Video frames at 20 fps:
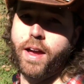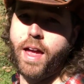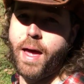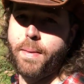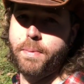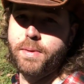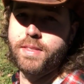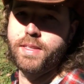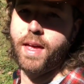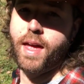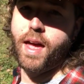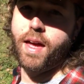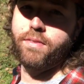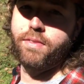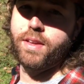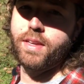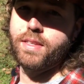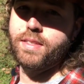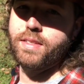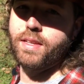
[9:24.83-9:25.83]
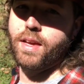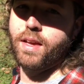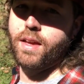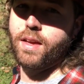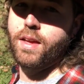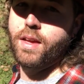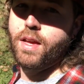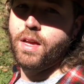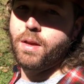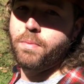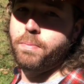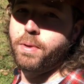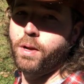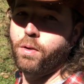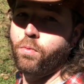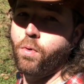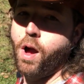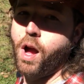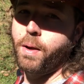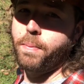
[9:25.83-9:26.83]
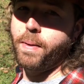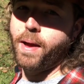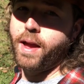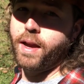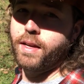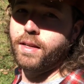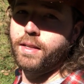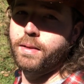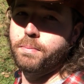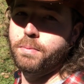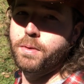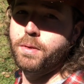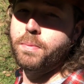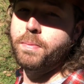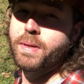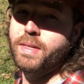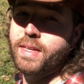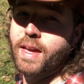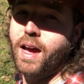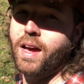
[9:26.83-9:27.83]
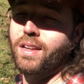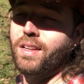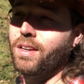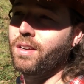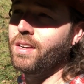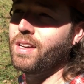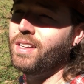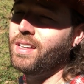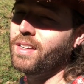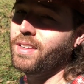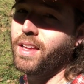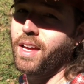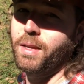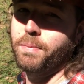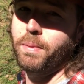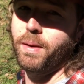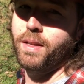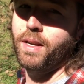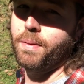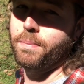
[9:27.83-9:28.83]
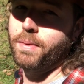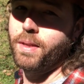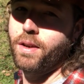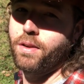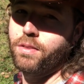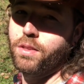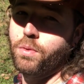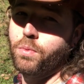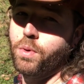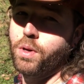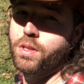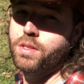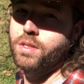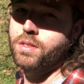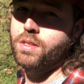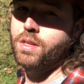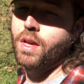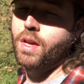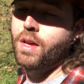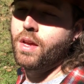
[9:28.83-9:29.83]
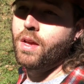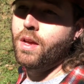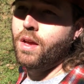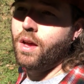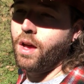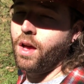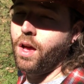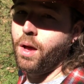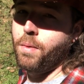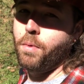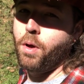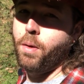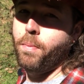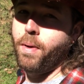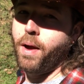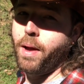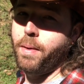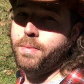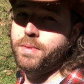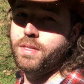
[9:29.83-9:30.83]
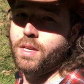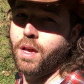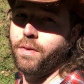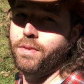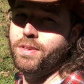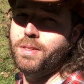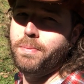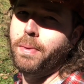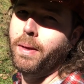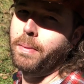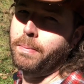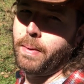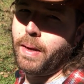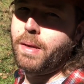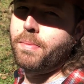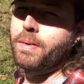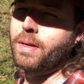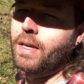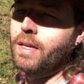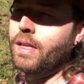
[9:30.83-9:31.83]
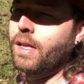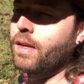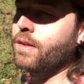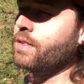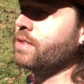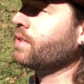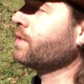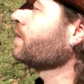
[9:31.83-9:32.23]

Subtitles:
happy to have his big rock back and to be down here. He didn't like being up there in the woods all by himself. He's a big baby. He likes